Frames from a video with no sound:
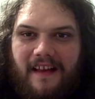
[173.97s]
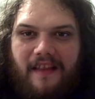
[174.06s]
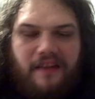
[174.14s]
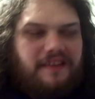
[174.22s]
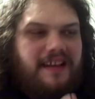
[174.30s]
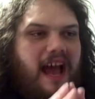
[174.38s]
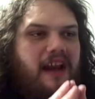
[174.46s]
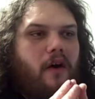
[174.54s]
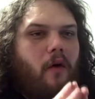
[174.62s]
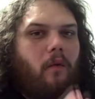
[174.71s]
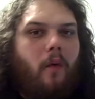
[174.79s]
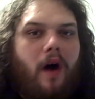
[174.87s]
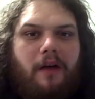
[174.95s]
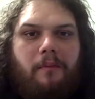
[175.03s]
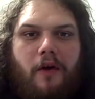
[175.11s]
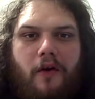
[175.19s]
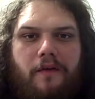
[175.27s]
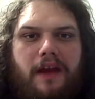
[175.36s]
This had 1
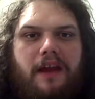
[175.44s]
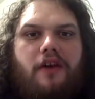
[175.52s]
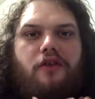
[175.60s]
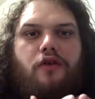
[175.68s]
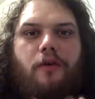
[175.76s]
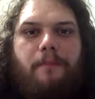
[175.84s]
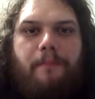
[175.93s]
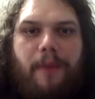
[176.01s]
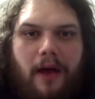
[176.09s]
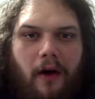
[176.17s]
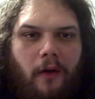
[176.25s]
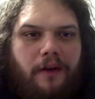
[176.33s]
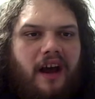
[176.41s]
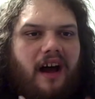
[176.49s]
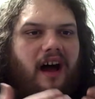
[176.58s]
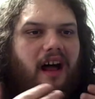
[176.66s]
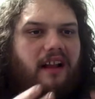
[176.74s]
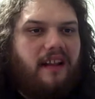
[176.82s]
movie to build
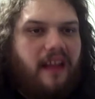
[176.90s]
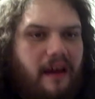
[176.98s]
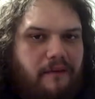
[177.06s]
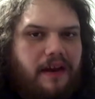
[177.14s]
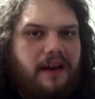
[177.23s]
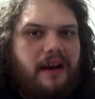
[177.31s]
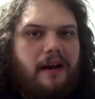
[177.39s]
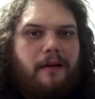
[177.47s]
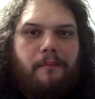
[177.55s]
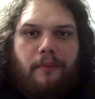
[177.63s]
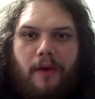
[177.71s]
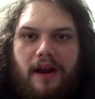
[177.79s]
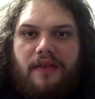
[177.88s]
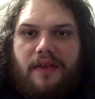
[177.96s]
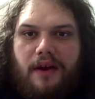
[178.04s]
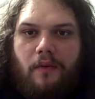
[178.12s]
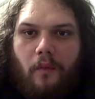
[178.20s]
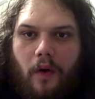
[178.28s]
a living,
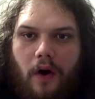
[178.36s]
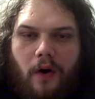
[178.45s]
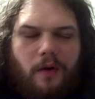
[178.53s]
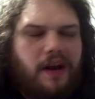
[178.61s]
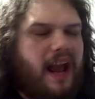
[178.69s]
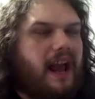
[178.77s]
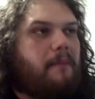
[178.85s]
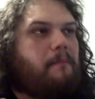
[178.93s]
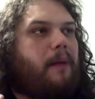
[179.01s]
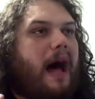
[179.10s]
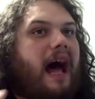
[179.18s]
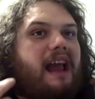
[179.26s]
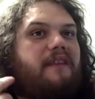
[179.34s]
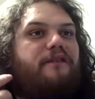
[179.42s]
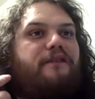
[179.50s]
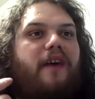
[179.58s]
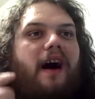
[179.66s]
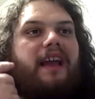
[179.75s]
breathing world, and by
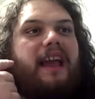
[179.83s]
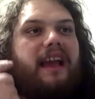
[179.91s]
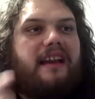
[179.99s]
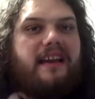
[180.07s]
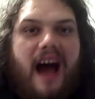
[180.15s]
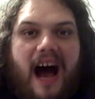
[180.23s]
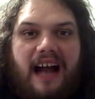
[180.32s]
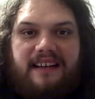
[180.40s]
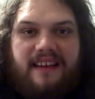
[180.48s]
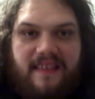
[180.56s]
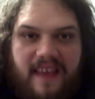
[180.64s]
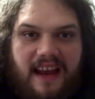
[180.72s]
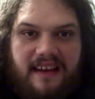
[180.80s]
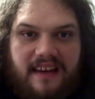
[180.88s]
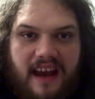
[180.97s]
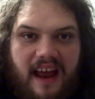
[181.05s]
fucking God did they.